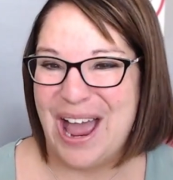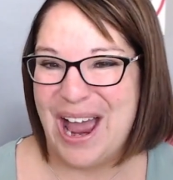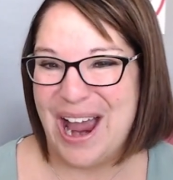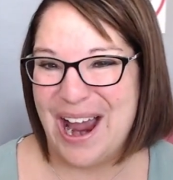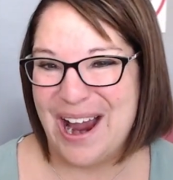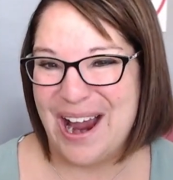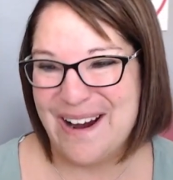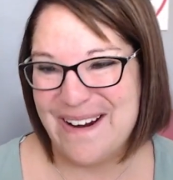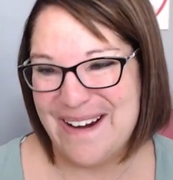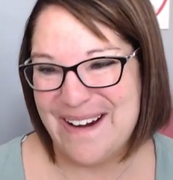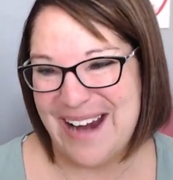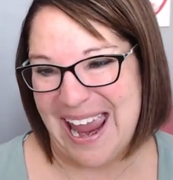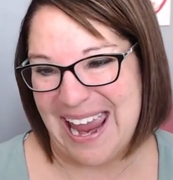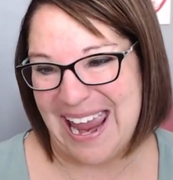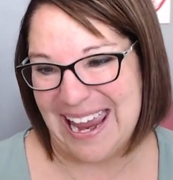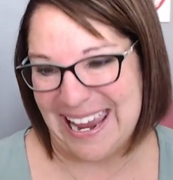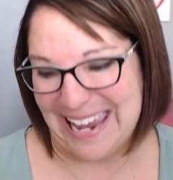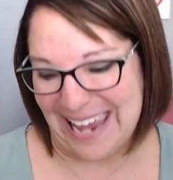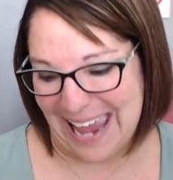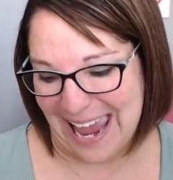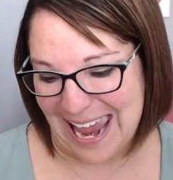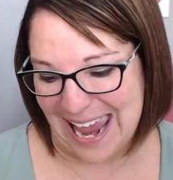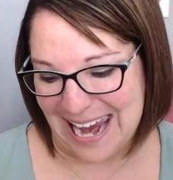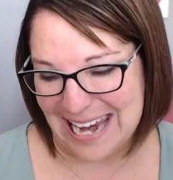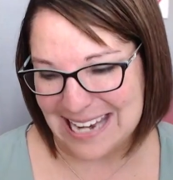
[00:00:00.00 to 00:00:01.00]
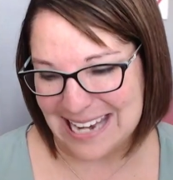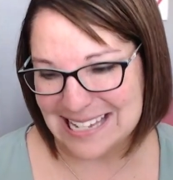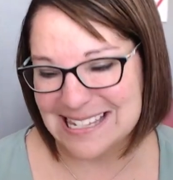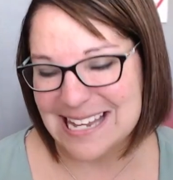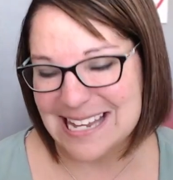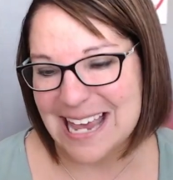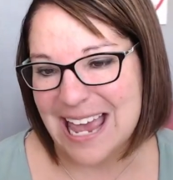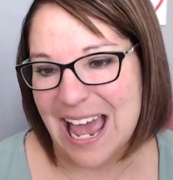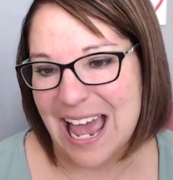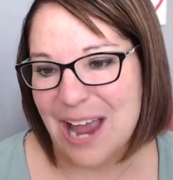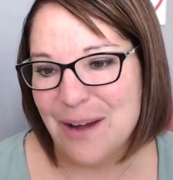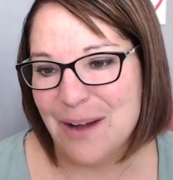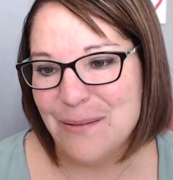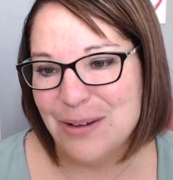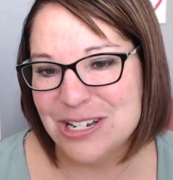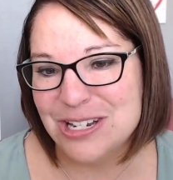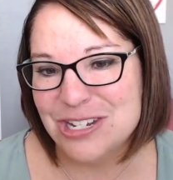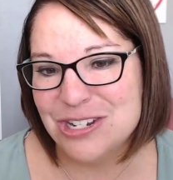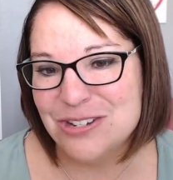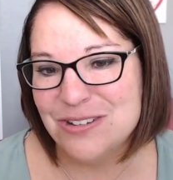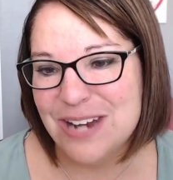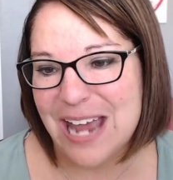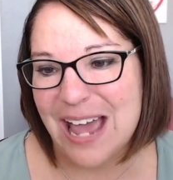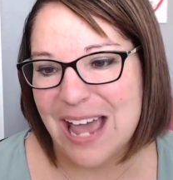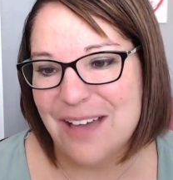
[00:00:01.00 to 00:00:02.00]
All right, guys, I
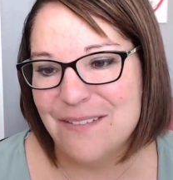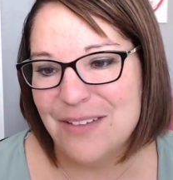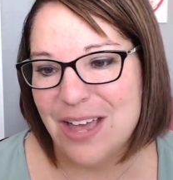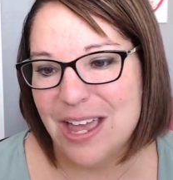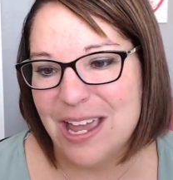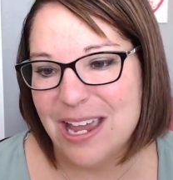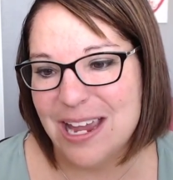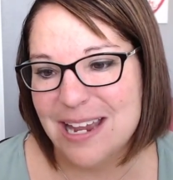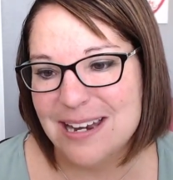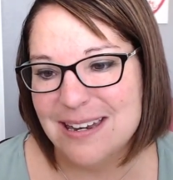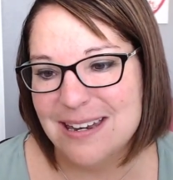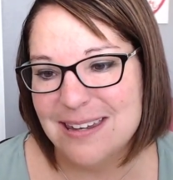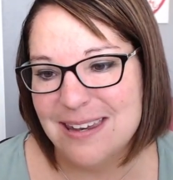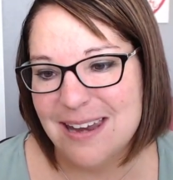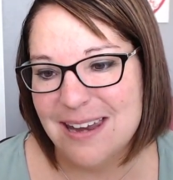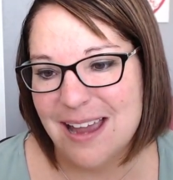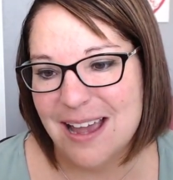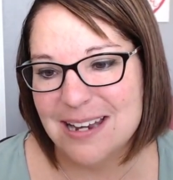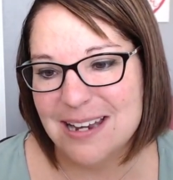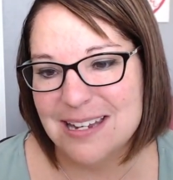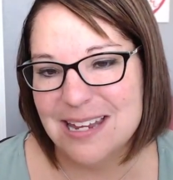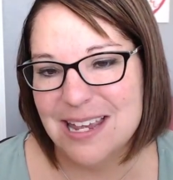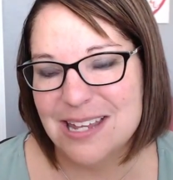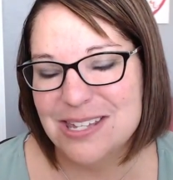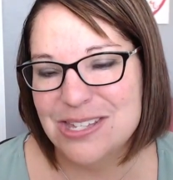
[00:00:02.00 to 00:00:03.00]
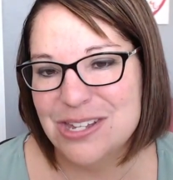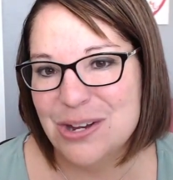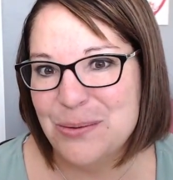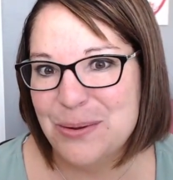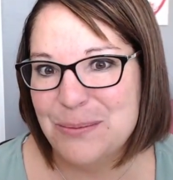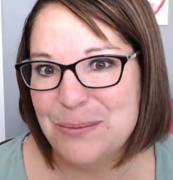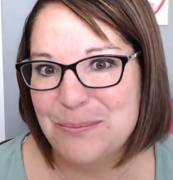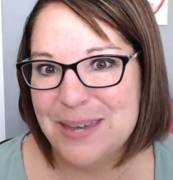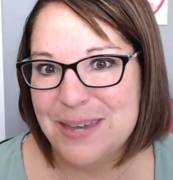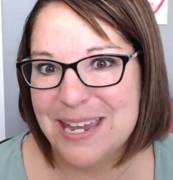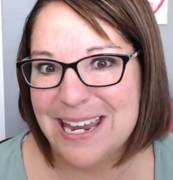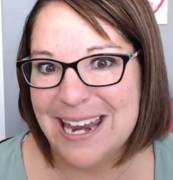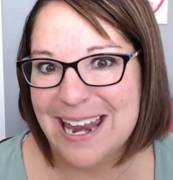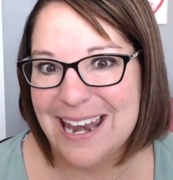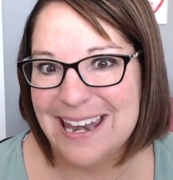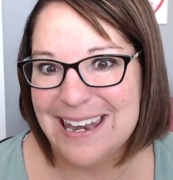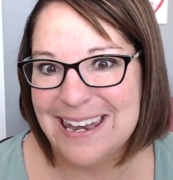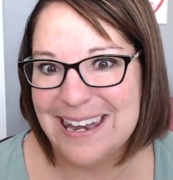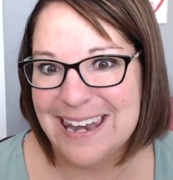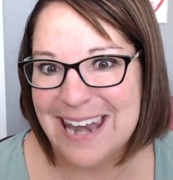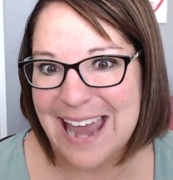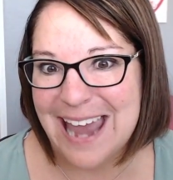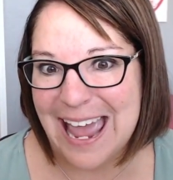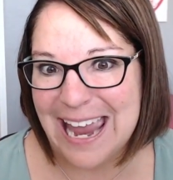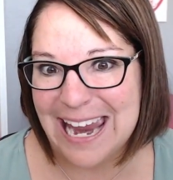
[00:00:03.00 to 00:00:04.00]
want you to have a Not So Wimpy
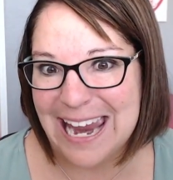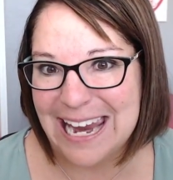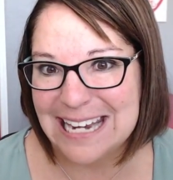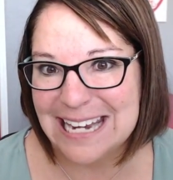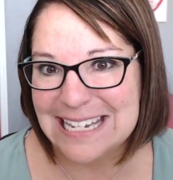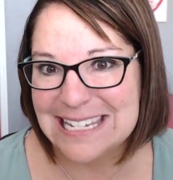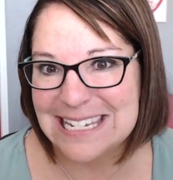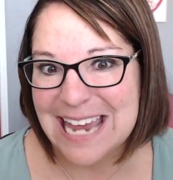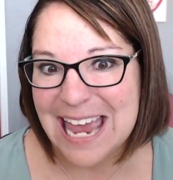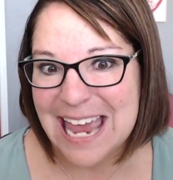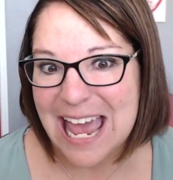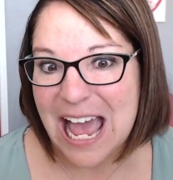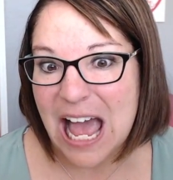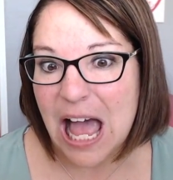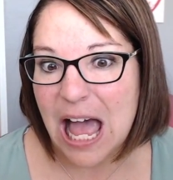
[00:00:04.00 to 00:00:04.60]
night.